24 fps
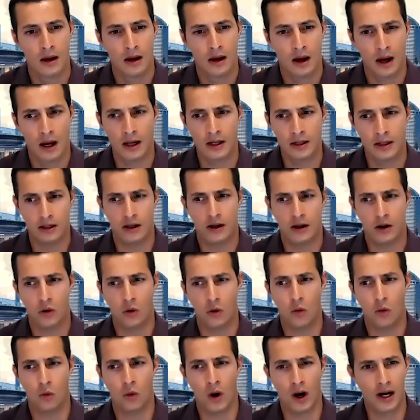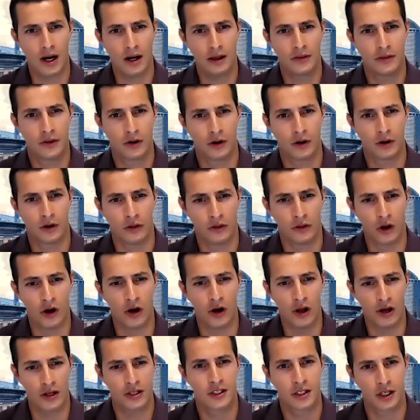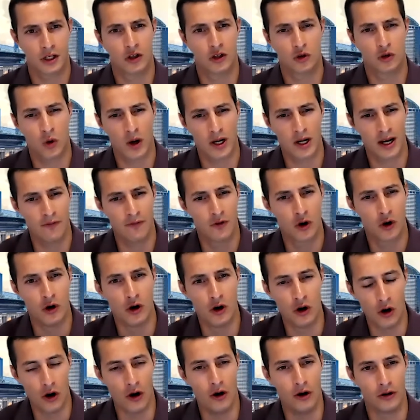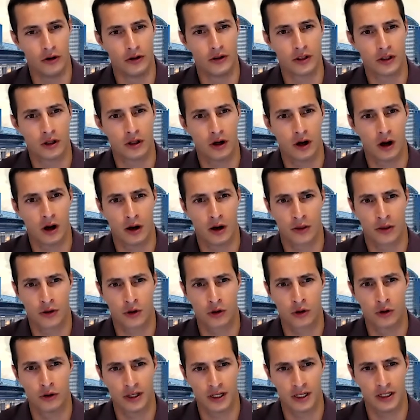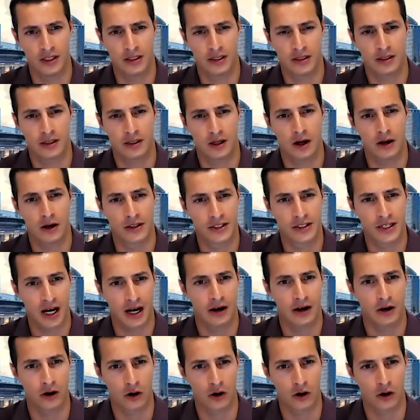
And what are the lessons, what have you learned through this entire